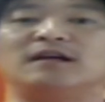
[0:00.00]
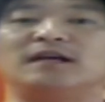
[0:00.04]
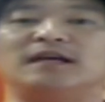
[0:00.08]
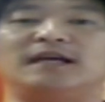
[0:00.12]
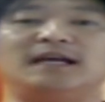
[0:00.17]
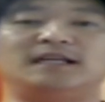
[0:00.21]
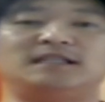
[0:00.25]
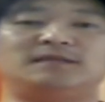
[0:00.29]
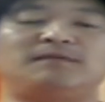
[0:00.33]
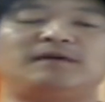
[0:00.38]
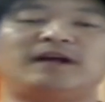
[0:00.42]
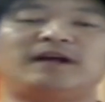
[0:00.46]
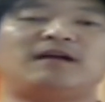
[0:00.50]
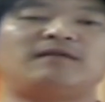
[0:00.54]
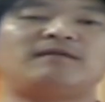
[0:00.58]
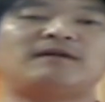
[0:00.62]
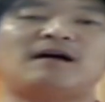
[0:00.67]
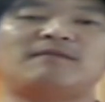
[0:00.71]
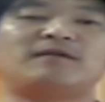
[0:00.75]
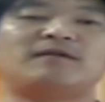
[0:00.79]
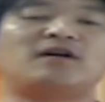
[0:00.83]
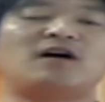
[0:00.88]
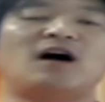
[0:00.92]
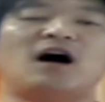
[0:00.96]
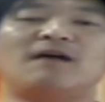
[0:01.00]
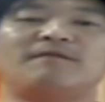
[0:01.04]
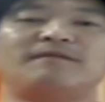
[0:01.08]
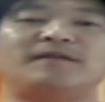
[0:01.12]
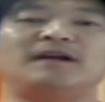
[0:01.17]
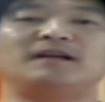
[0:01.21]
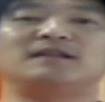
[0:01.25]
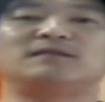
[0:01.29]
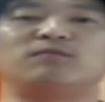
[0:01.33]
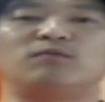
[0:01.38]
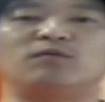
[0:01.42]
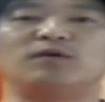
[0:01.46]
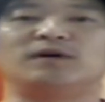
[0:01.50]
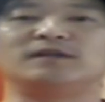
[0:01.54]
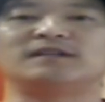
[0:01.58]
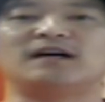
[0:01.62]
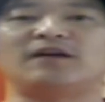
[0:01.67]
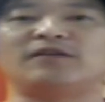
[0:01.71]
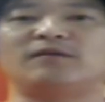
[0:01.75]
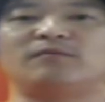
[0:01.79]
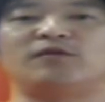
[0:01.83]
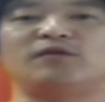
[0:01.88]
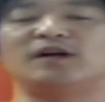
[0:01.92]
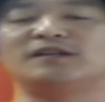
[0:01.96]
he's pretty have confidence with one
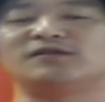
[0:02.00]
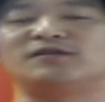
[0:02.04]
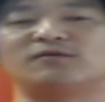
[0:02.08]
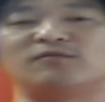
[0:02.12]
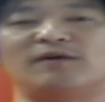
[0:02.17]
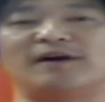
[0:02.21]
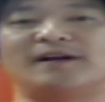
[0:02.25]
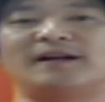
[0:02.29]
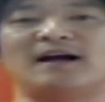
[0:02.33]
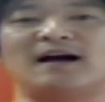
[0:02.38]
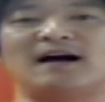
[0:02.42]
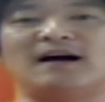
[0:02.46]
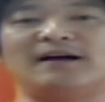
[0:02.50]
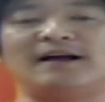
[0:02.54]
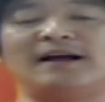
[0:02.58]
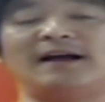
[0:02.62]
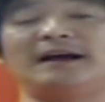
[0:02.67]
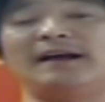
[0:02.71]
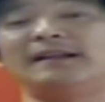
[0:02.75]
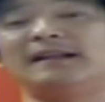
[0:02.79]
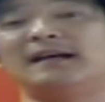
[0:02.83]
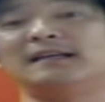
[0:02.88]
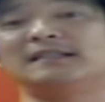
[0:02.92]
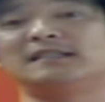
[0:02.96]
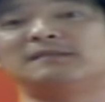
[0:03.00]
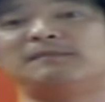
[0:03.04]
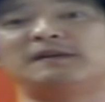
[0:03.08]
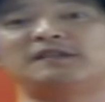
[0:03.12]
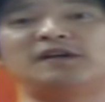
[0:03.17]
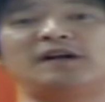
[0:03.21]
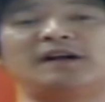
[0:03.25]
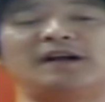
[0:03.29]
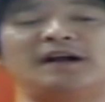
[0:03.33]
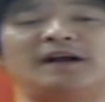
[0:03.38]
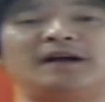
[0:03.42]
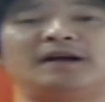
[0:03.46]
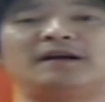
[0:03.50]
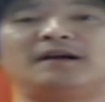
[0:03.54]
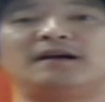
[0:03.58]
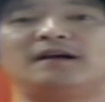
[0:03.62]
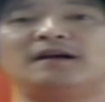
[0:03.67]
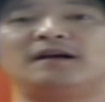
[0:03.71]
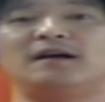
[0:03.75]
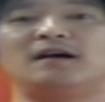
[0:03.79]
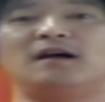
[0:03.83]
hundred breaststroke right now, and especially.